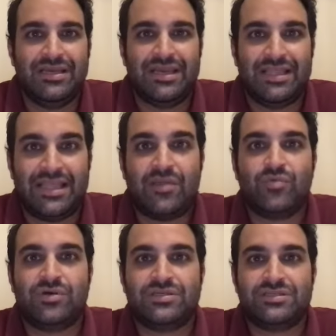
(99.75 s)
and that
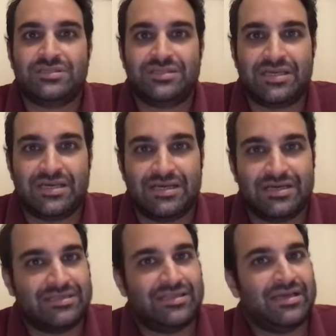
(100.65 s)
was
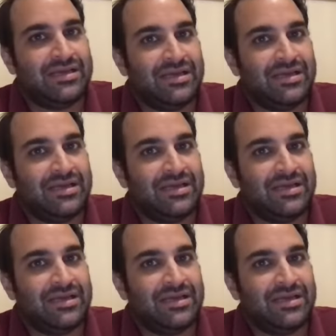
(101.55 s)
the